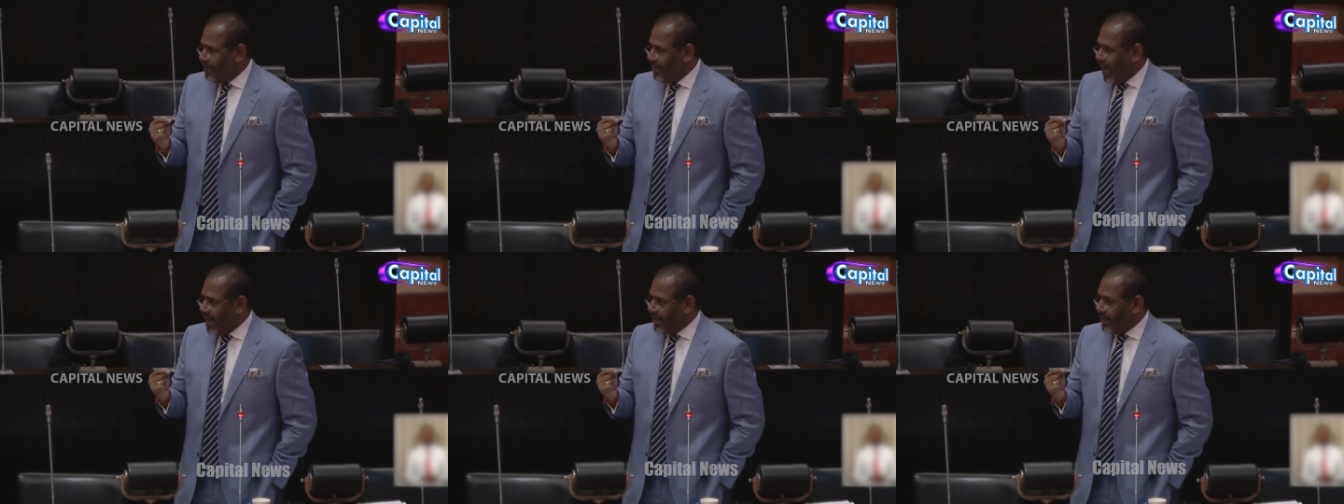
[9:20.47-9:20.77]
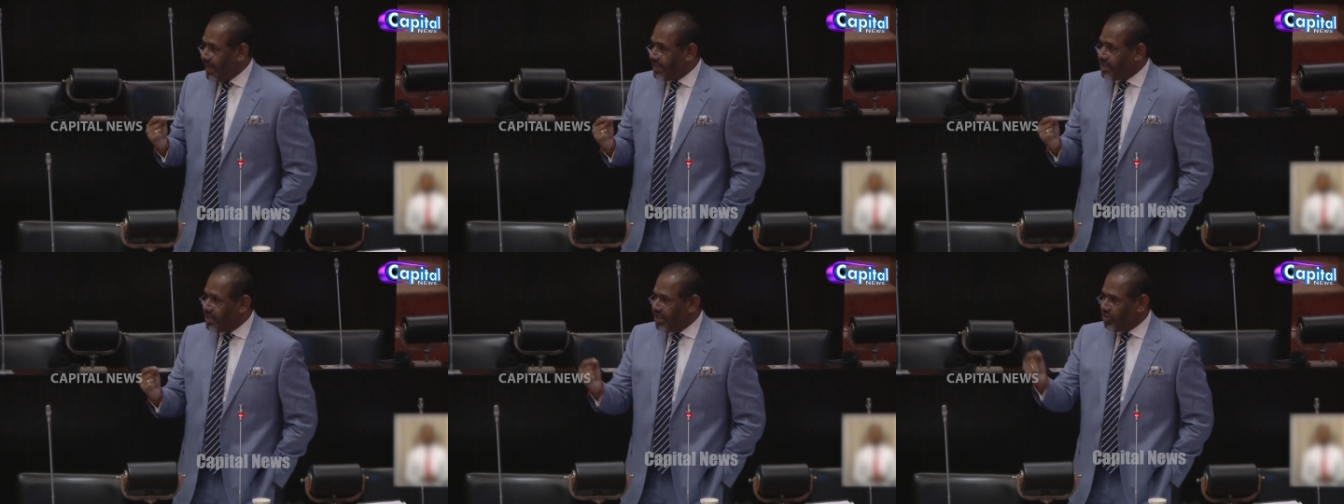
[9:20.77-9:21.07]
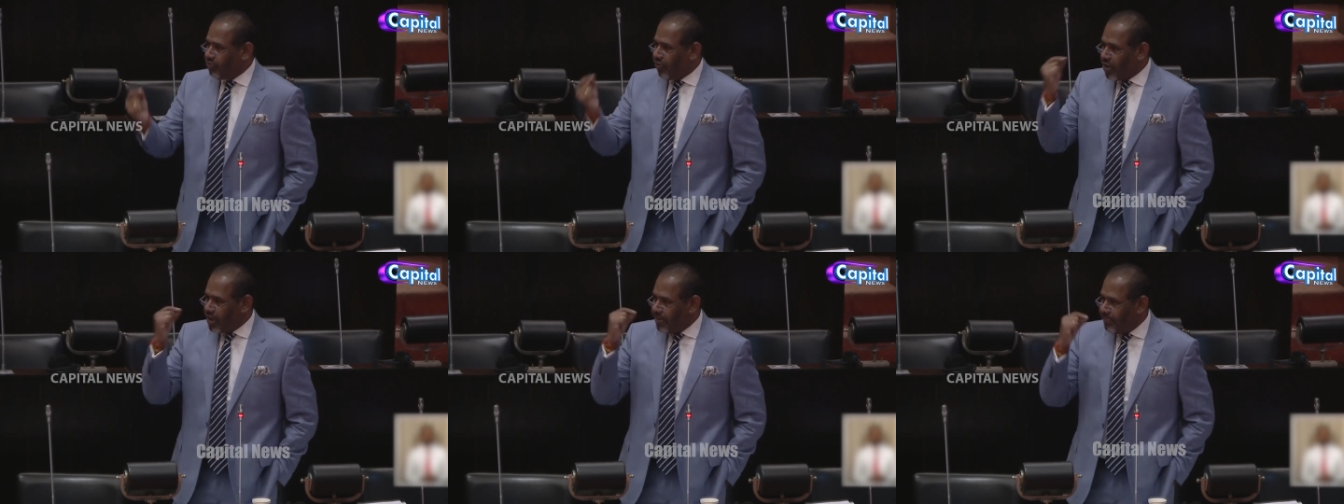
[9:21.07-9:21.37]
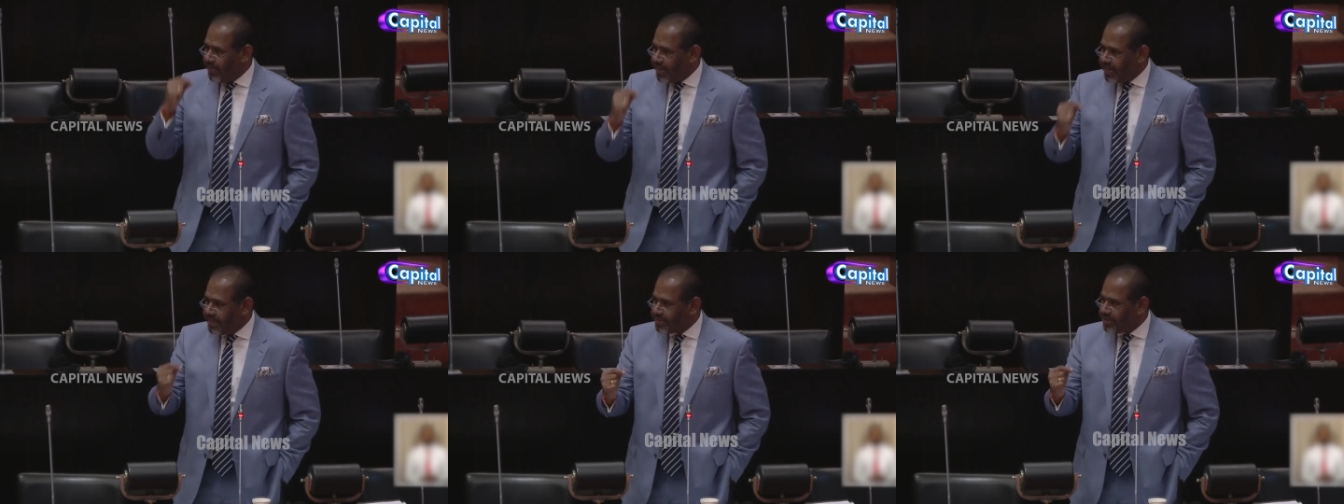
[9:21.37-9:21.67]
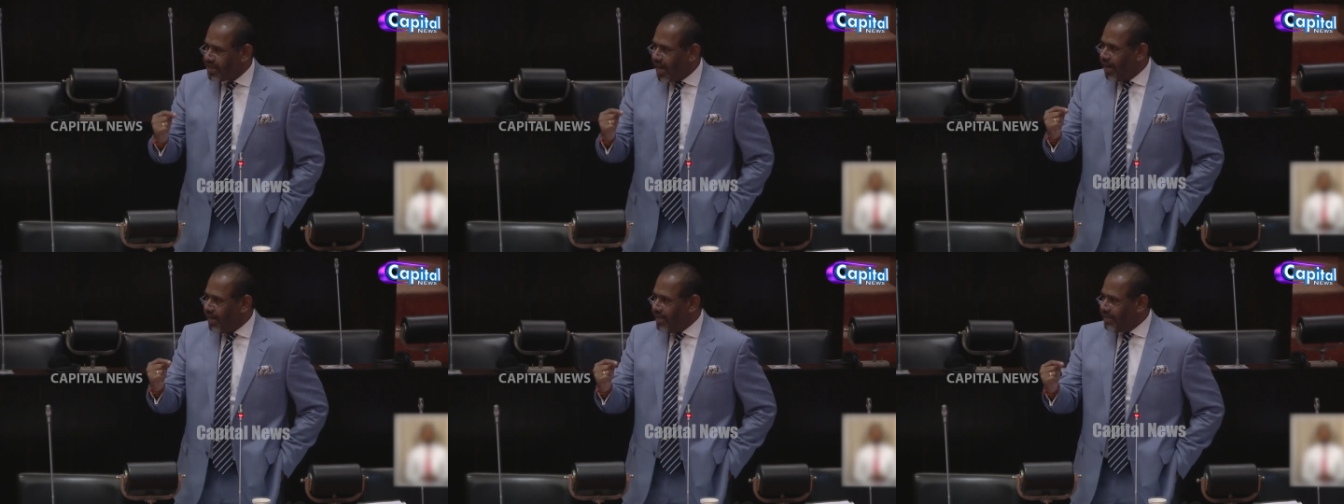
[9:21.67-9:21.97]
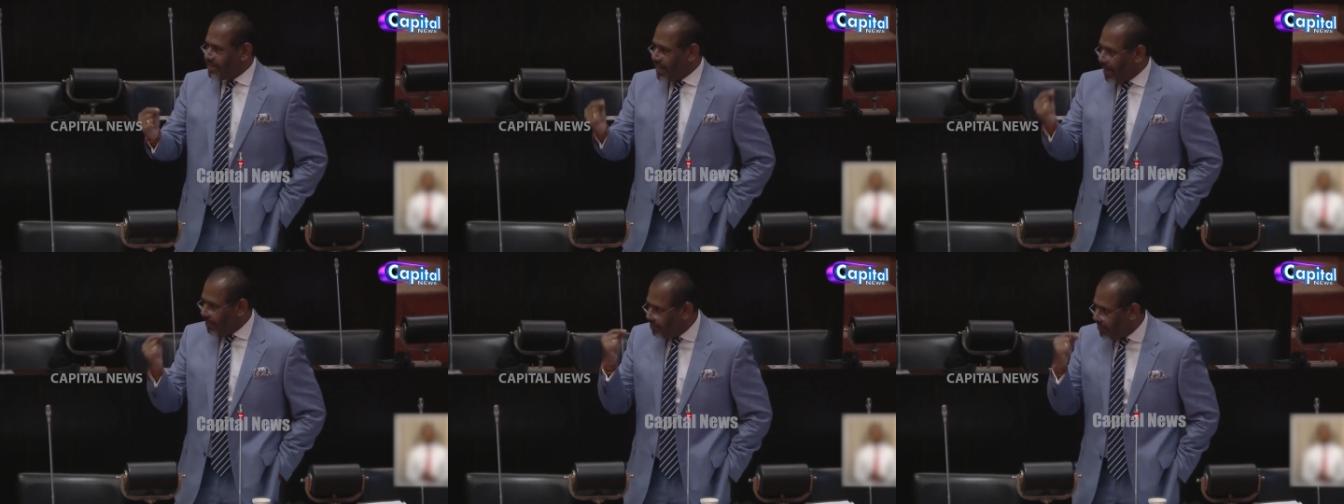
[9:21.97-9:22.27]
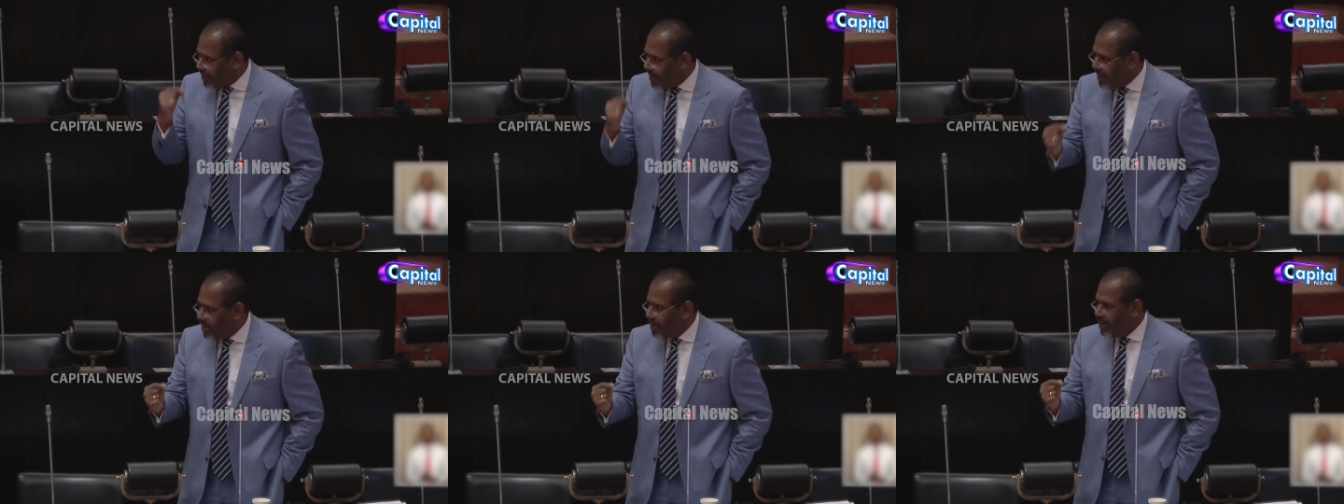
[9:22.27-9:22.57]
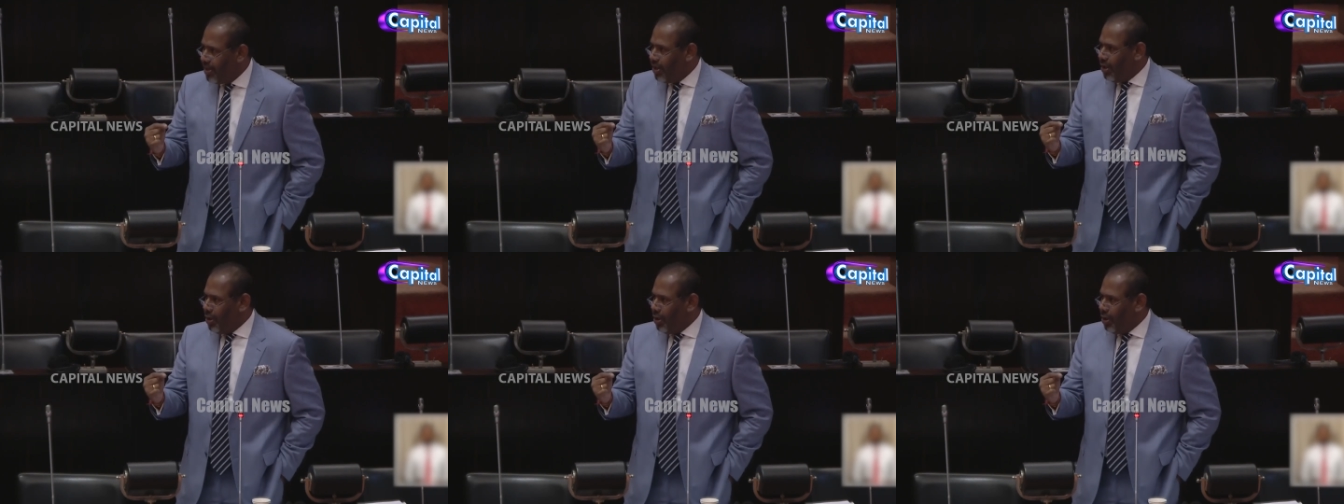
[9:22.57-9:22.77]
and gets his Foreign Minister Ali Sabri,